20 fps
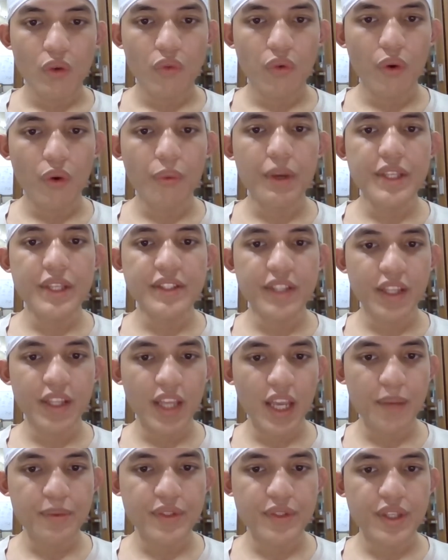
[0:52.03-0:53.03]
For racing
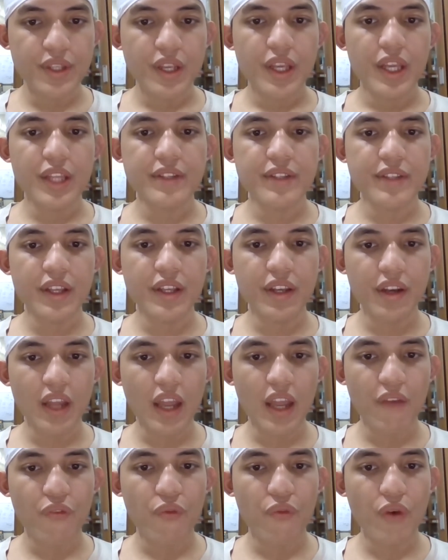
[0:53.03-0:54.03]
games, it's either
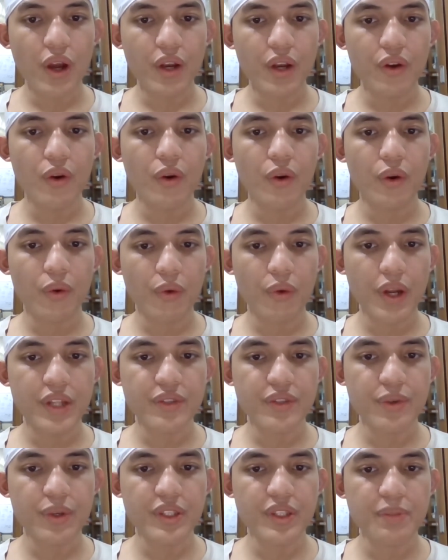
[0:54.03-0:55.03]
F1 or Gran
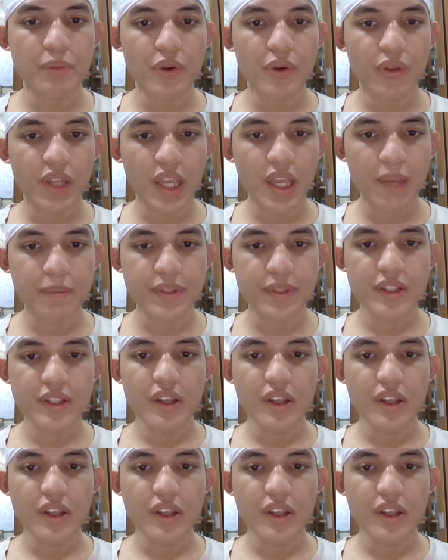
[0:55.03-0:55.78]
Turismo games.